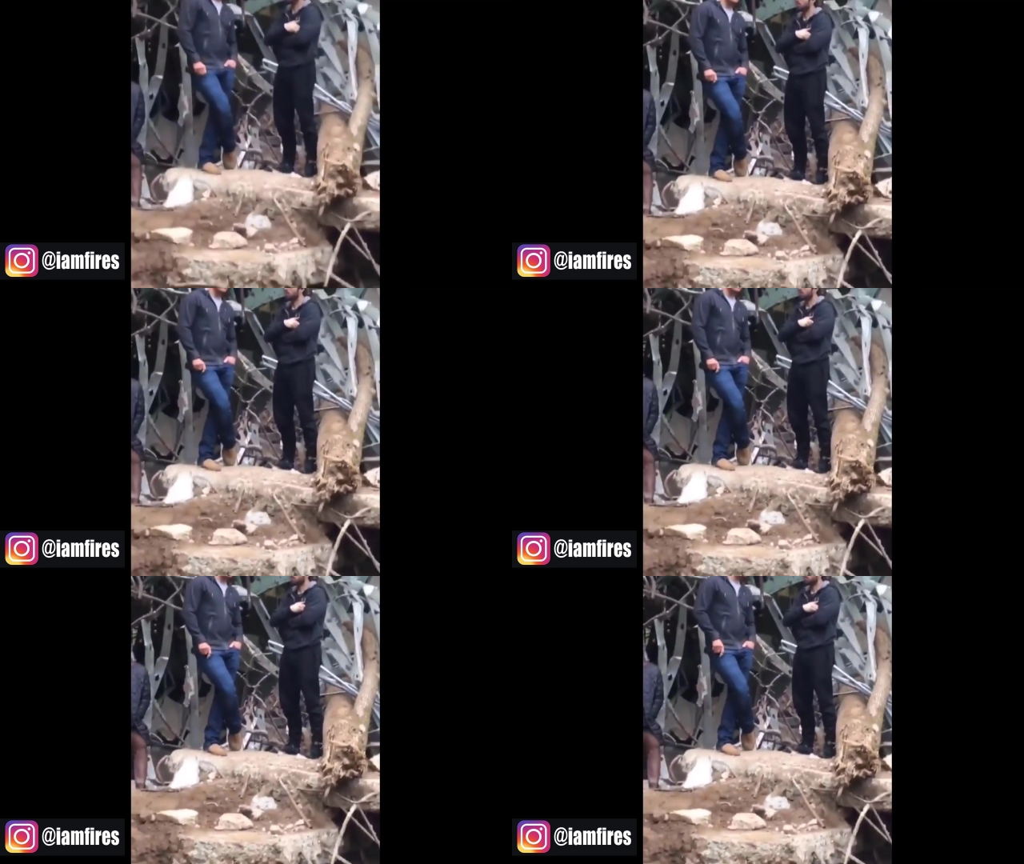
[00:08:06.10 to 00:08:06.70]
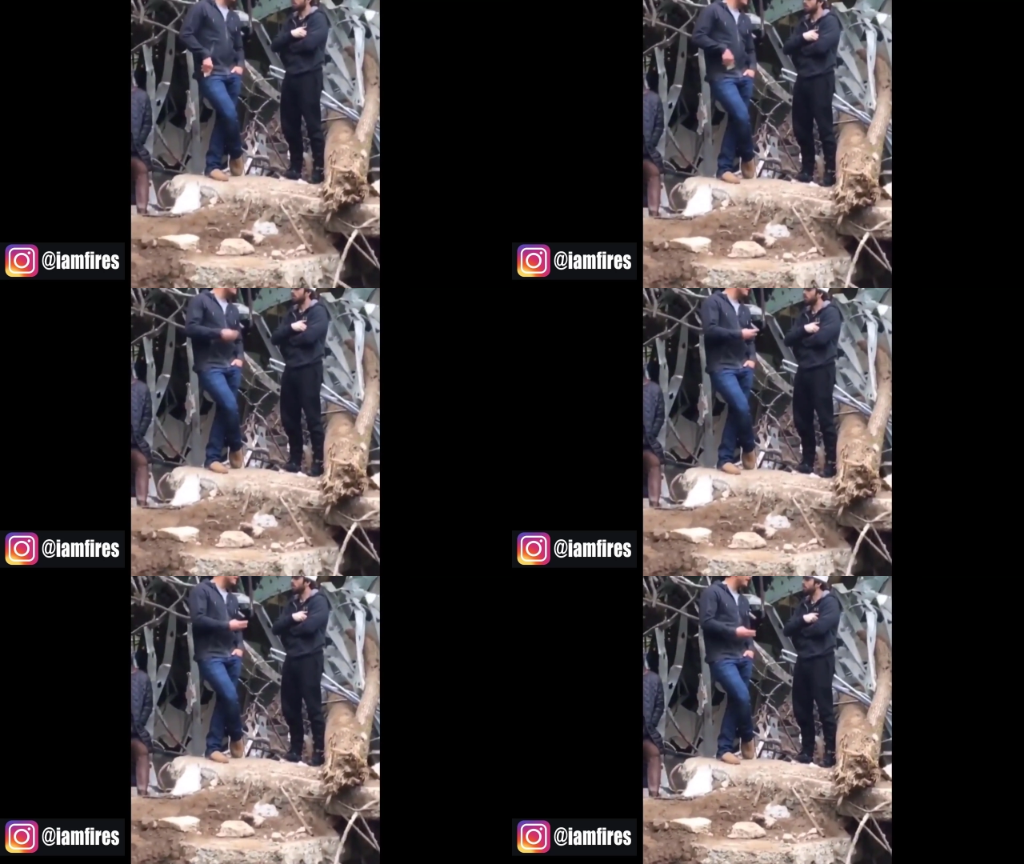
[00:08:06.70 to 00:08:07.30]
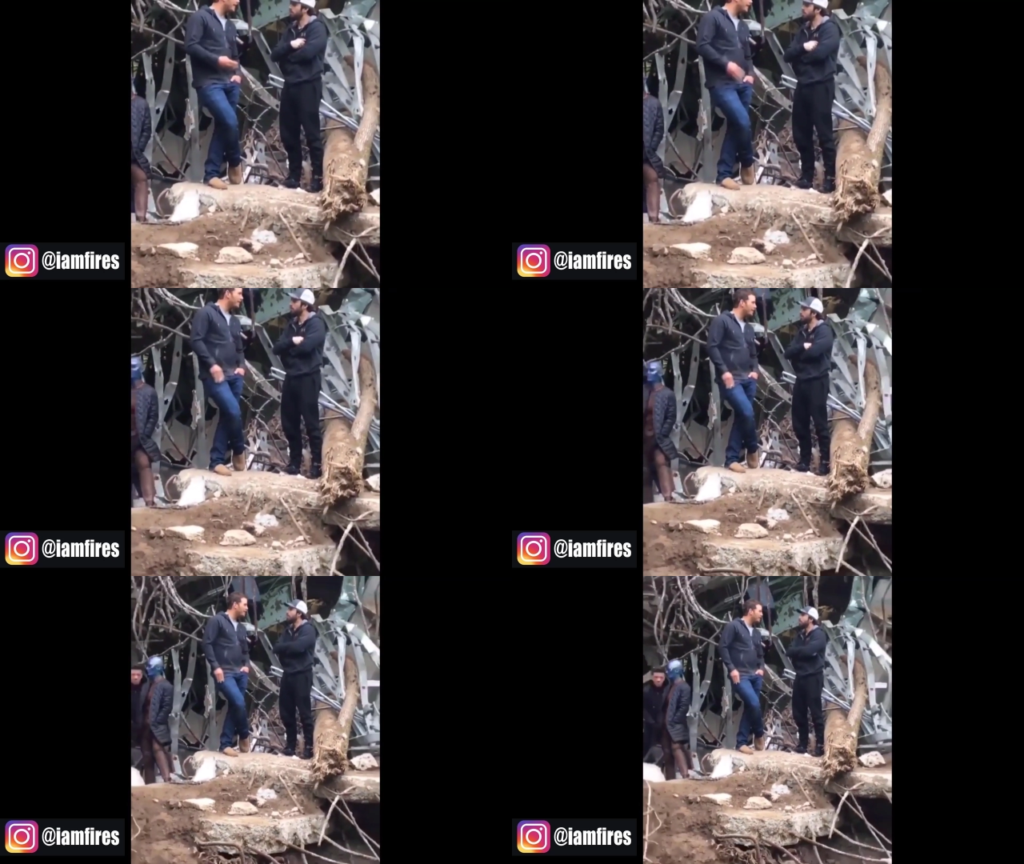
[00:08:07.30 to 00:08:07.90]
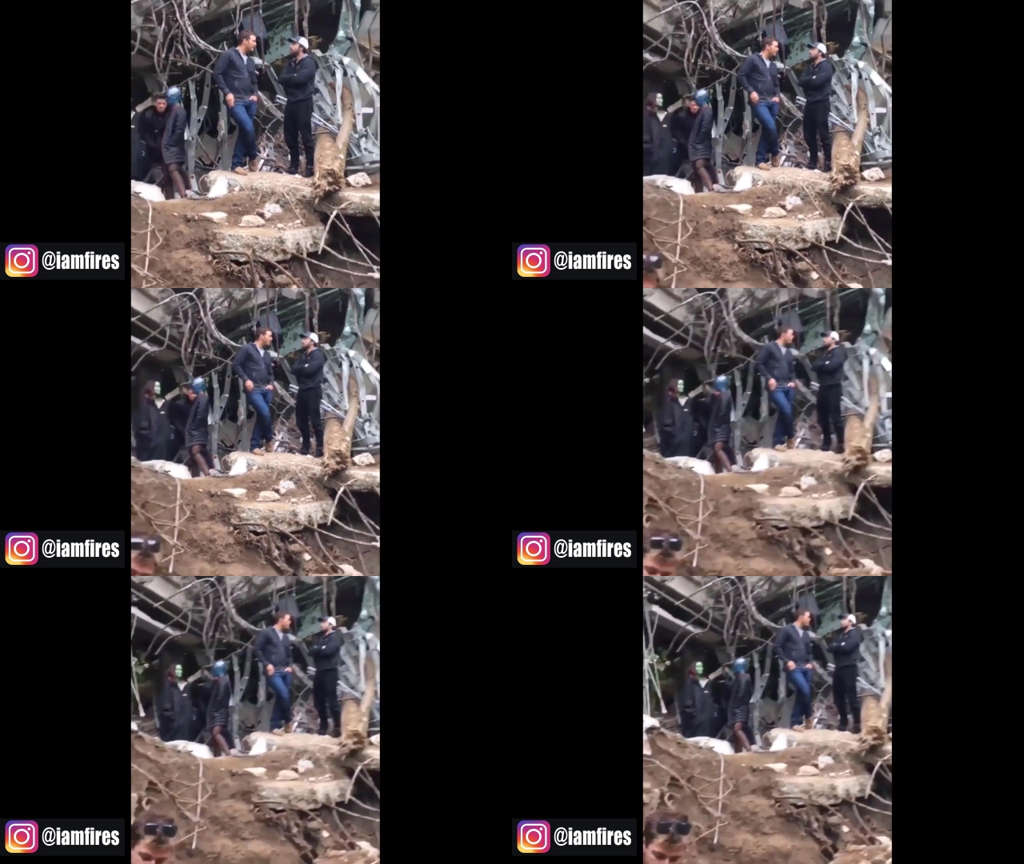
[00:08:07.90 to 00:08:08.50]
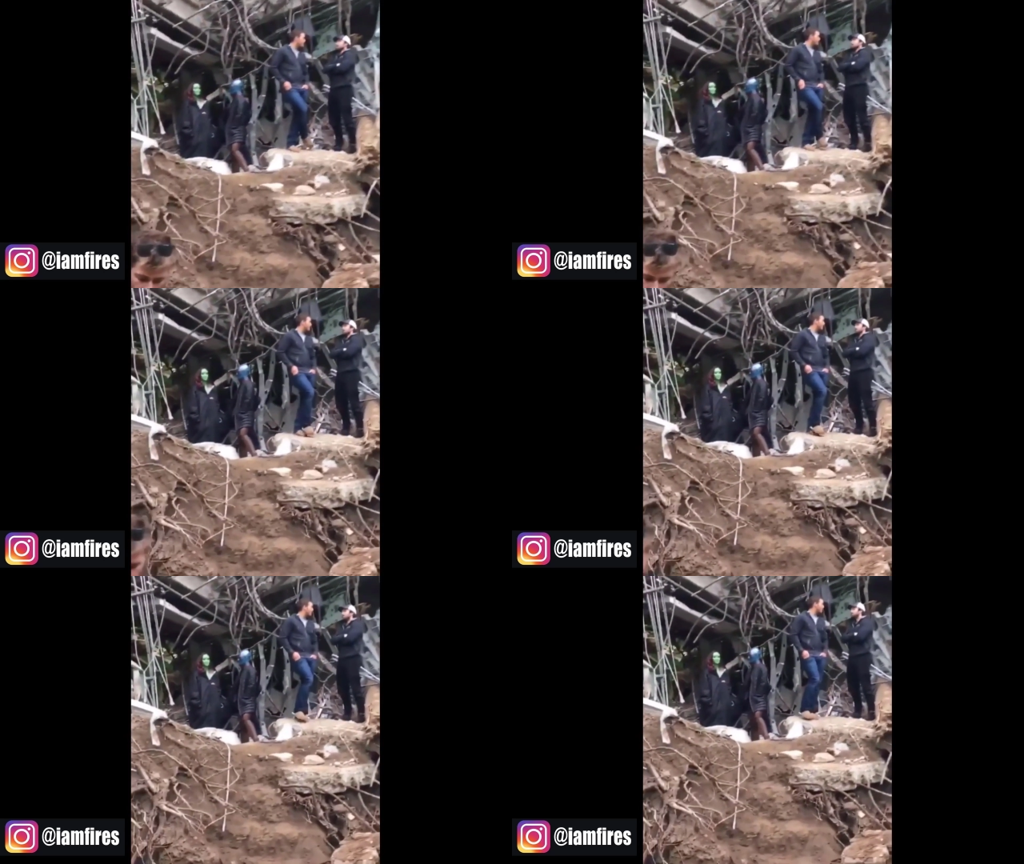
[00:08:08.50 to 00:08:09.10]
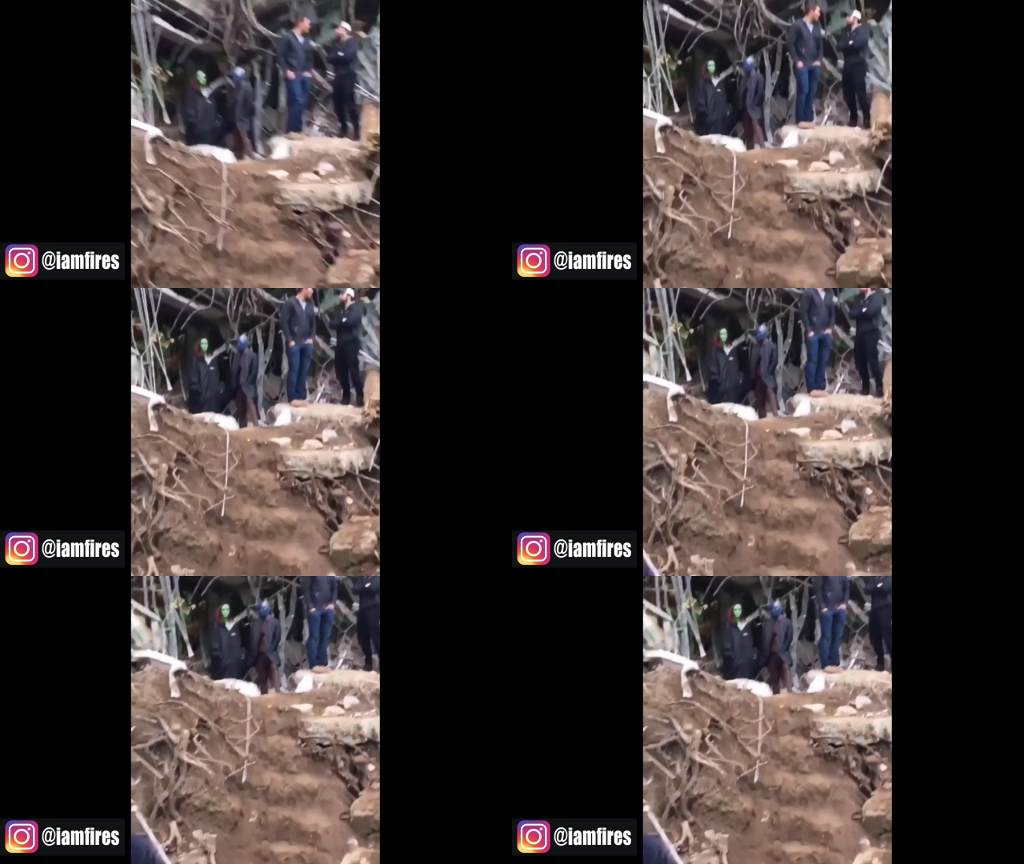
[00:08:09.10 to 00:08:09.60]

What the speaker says: [unreadable: no face in view]